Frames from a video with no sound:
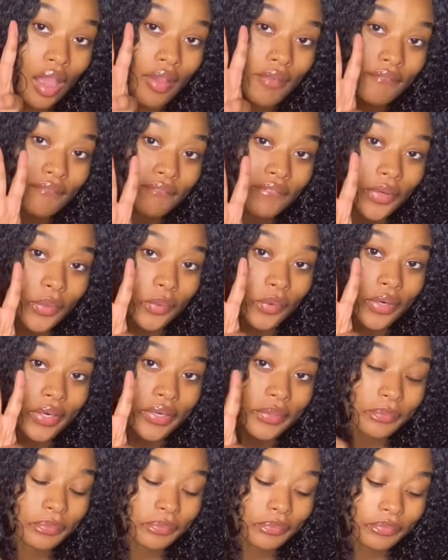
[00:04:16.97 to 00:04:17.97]

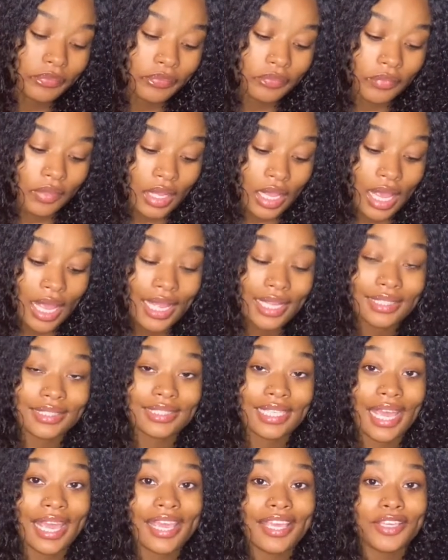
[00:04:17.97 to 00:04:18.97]
Four,
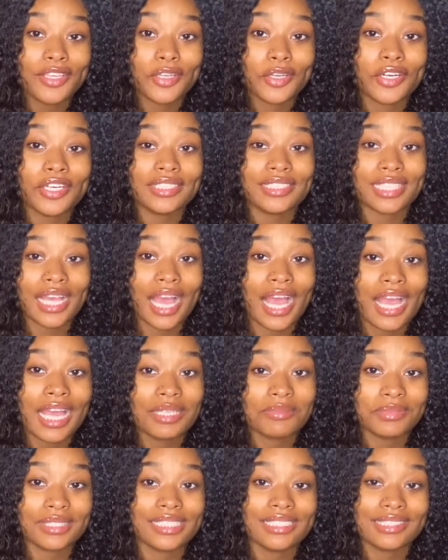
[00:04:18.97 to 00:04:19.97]
take your
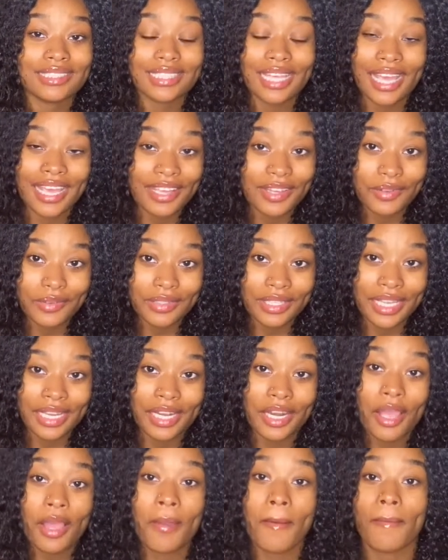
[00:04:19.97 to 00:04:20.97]
time detangling.
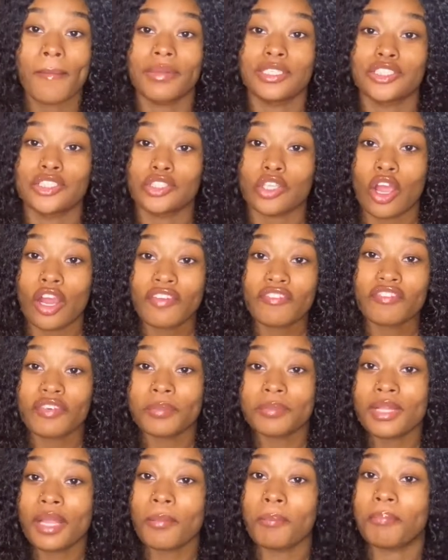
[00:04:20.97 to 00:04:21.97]
Start
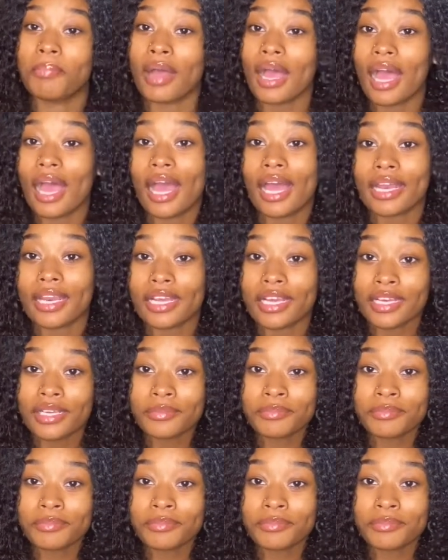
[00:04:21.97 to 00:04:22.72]
from the bottom